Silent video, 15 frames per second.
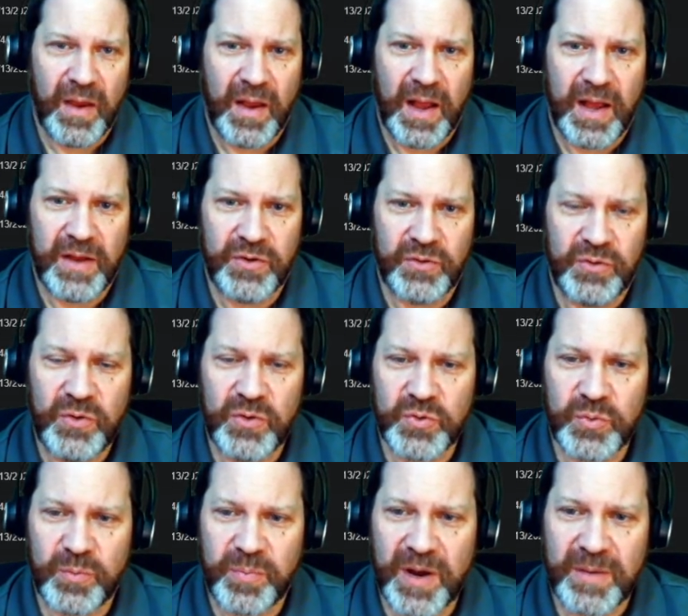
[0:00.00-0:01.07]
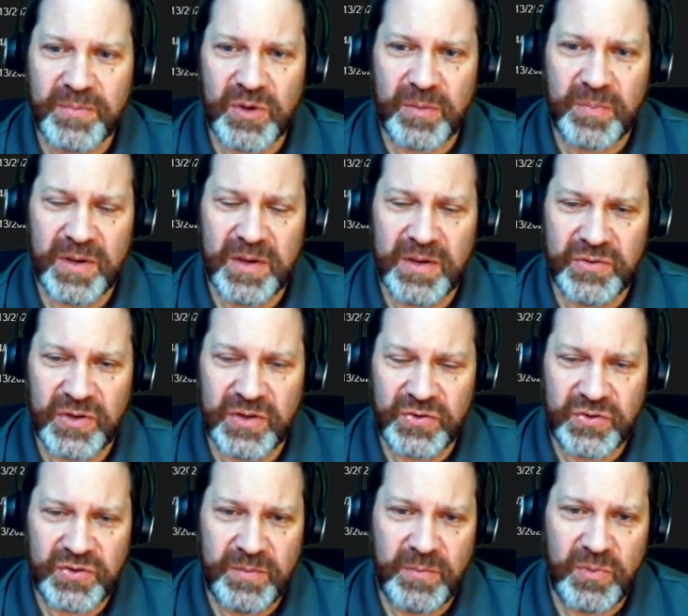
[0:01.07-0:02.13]
And you'll notice what pops up is a
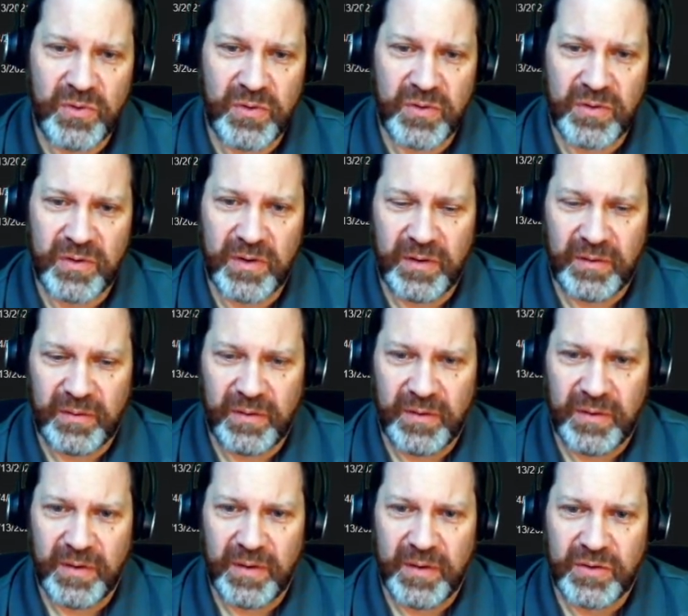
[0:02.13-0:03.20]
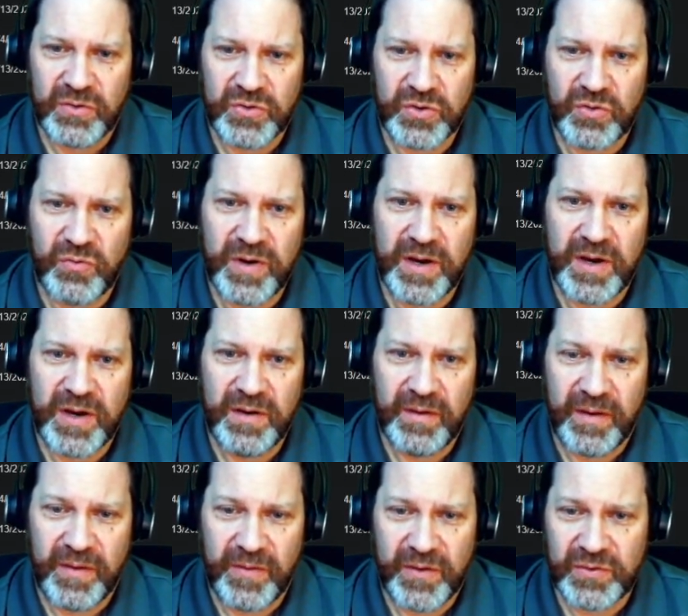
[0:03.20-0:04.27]
similar screen,
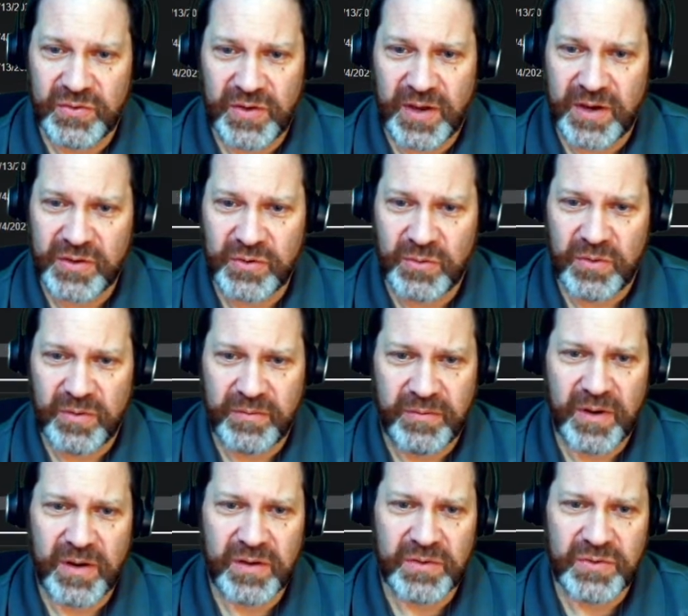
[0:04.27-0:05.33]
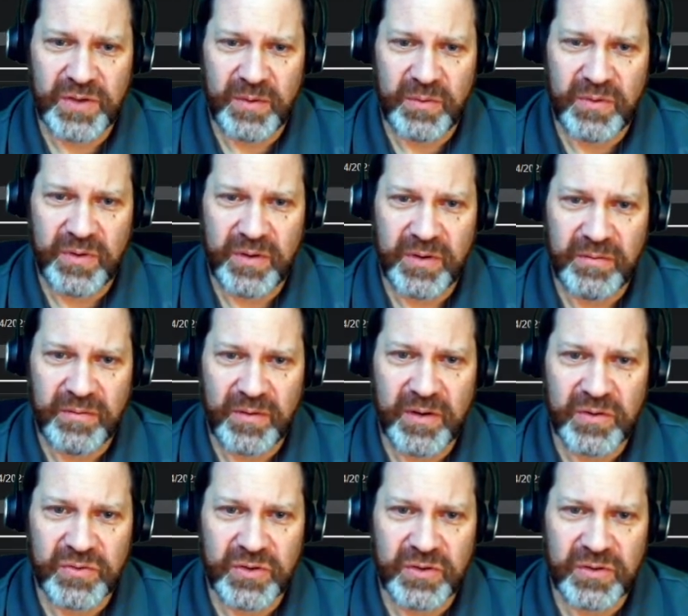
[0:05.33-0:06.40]
and this is actually all the files that were in the
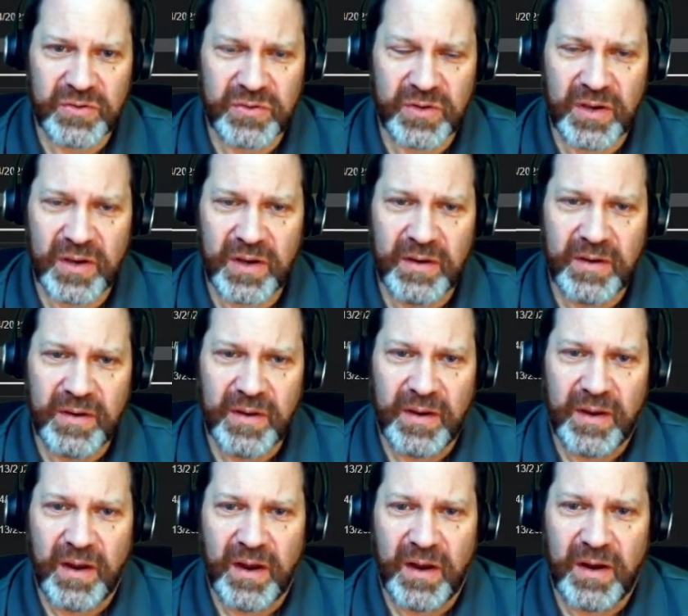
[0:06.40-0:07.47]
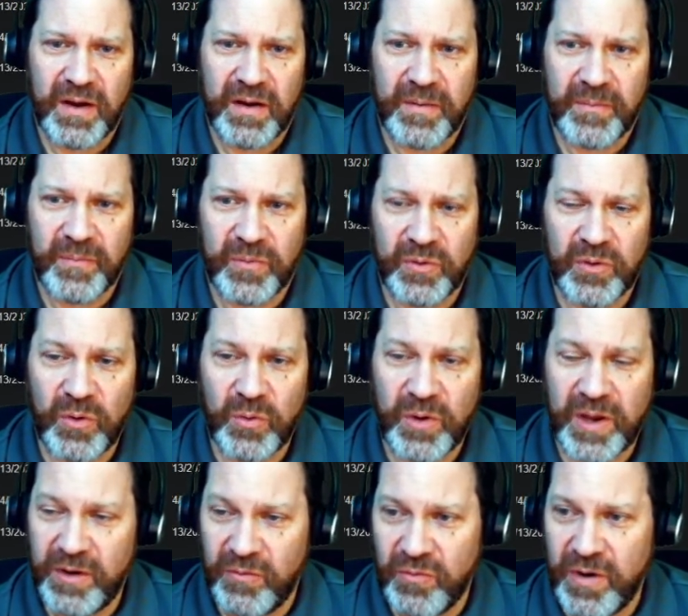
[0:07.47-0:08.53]
FileZilla side,
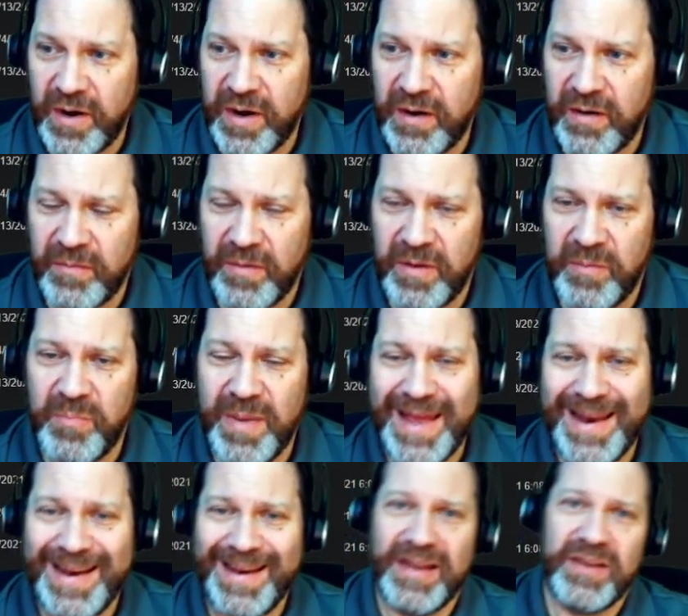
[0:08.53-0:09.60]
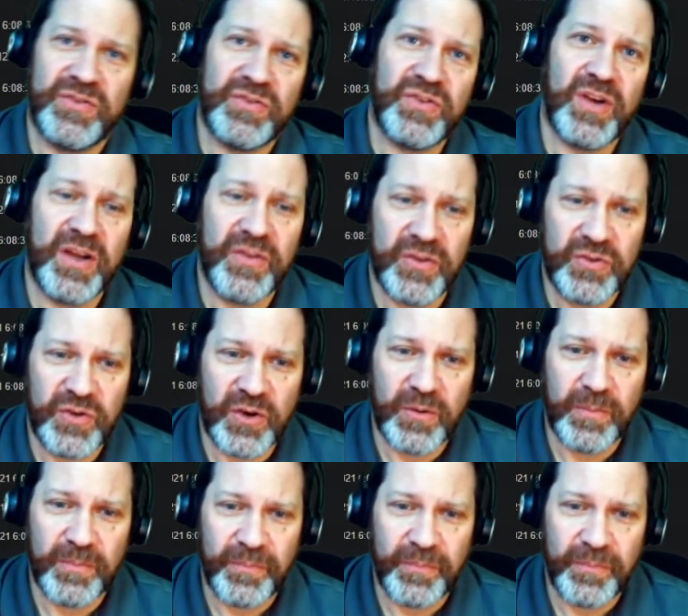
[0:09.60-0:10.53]
located right embedded inside the tow.